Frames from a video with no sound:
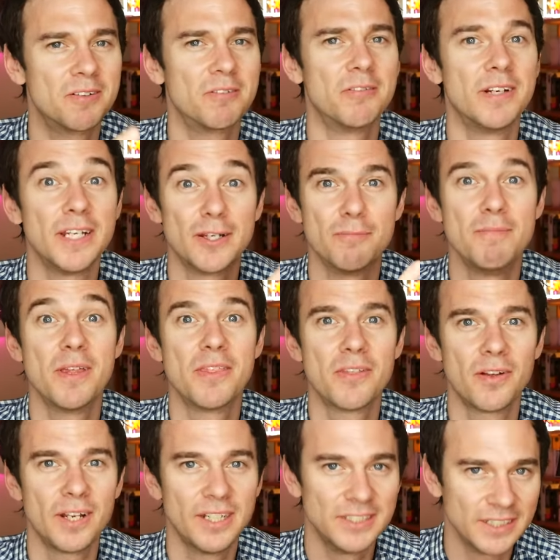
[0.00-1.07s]
Greek
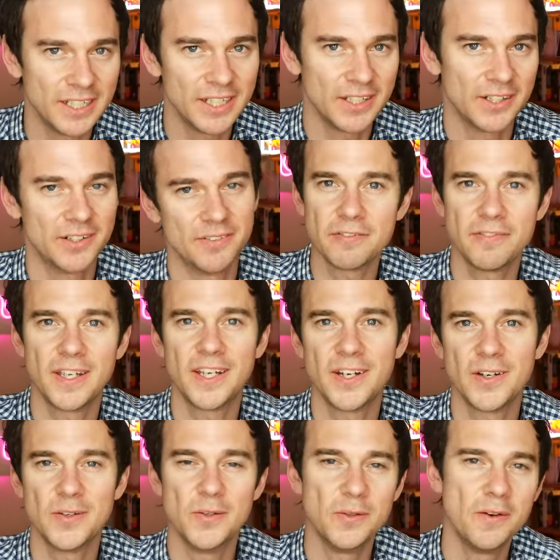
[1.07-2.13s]
mythology of a
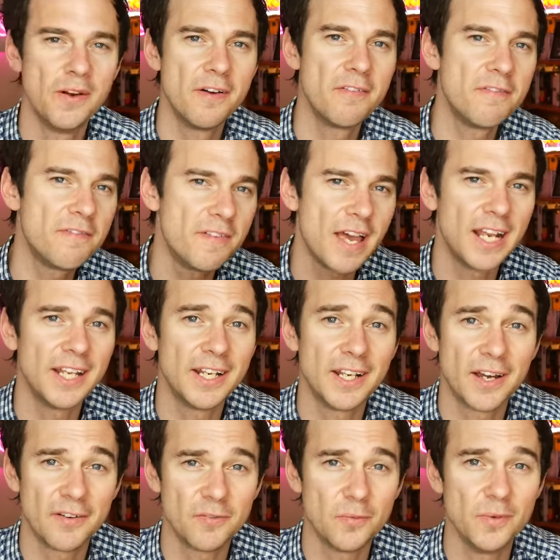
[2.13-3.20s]
figure who fell in
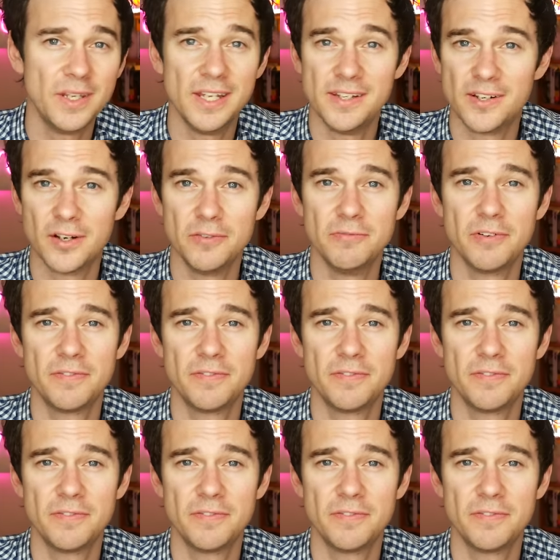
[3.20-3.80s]
love with his own